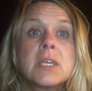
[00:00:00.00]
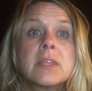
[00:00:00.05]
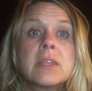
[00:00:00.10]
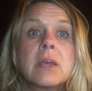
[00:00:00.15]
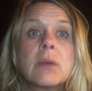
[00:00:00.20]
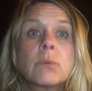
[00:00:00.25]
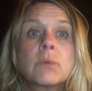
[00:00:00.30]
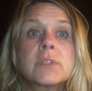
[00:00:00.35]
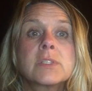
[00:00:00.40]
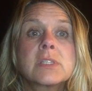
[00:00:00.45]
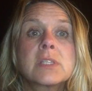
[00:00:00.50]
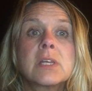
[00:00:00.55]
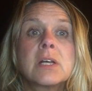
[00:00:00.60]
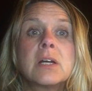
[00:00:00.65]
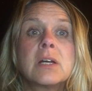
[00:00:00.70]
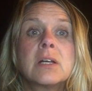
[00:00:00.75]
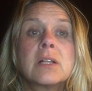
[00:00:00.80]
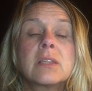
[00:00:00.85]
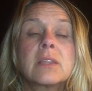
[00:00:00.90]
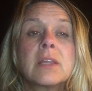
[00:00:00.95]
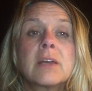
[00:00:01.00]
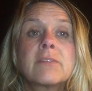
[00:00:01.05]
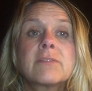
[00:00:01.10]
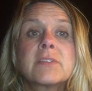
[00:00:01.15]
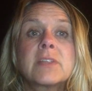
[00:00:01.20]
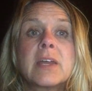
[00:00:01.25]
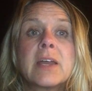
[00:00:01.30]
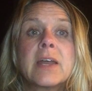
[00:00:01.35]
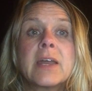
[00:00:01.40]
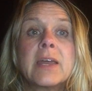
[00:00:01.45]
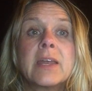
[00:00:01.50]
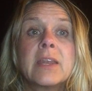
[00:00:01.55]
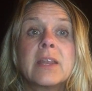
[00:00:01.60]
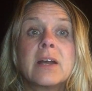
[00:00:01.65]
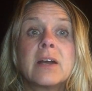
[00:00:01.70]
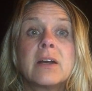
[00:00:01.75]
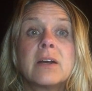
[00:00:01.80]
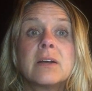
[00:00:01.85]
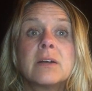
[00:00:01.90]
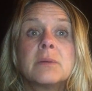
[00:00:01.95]
that was left in
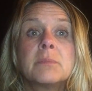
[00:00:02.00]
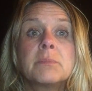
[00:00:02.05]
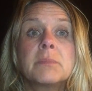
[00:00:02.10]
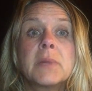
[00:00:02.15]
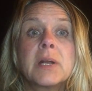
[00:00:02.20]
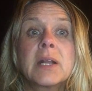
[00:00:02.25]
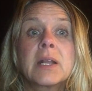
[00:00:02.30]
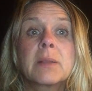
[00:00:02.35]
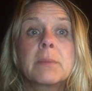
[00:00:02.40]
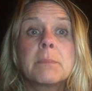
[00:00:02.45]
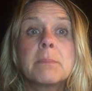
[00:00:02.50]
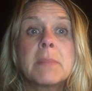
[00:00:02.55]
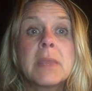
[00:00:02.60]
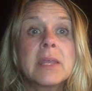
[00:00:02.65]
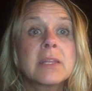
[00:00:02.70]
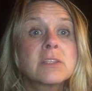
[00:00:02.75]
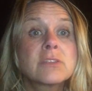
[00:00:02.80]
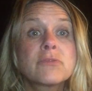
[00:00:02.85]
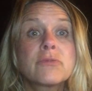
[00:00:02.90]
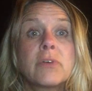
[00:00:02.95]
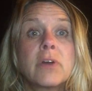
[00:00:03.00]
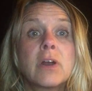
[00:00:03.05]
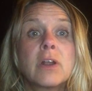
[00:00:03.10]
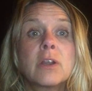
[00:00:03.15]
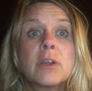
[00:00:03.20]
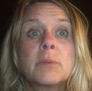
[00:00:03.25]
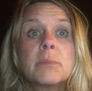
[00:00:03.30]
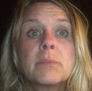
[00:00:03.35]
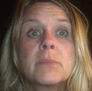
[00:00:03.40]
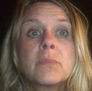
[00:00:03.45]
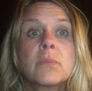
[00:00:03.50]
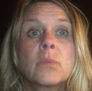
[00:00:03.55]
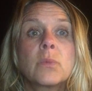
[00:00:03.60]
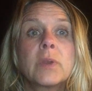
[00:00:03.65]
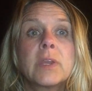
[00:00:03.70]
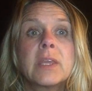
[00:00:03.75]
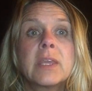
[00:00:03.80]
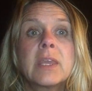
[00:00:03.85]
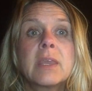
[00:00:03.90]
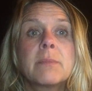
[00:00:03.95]
a man's farm
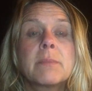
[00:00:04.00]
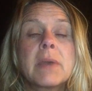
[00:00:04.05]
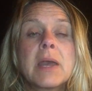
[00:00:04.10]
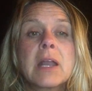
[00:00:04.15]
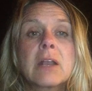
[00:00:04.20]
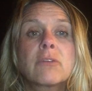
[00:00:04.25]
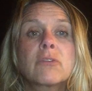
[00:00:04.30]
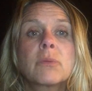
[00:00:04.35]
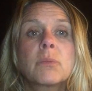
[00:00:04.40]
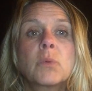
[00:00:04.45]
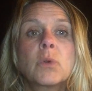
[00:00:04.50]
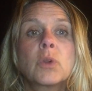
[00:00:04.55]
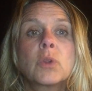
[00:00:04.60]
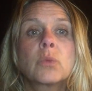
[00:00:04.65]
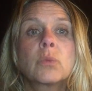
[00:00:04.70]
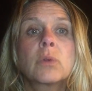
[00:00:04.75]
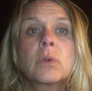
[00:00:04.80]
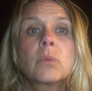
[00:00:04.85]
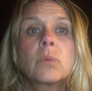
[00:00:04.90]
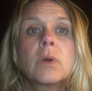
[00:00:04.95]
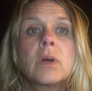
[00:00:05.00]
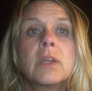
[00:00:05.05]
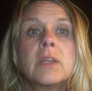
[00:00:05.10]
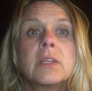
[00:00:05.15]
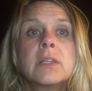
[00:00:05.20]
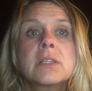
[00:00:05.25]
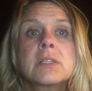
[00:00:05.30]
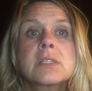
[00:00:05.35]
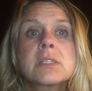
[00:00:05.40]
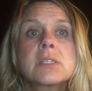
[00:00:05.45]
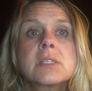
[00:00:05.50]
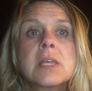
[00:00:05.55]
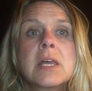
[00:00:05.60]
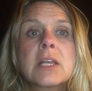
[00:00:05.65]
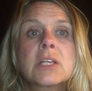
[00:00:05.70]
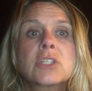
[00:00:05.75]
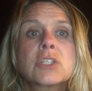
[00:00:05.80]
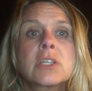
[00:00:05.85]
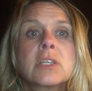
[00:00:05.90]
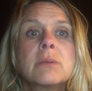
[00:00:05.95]
when he came back from World War I, and this is
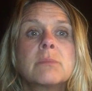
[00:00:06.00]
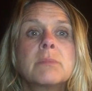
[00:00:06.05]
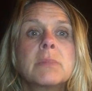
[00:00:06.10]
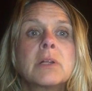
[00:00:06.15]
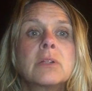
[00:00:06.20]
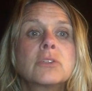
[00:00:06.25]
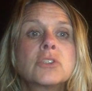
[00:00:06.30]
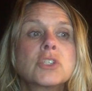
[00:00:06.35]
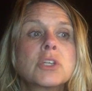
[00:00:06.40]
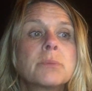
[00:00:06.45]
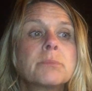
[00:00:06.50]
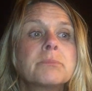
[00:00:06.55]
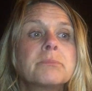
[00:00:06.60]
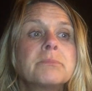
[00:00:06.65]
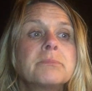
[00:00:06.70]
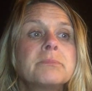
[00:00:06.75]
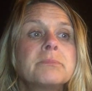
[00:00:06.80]
actually in Belgium.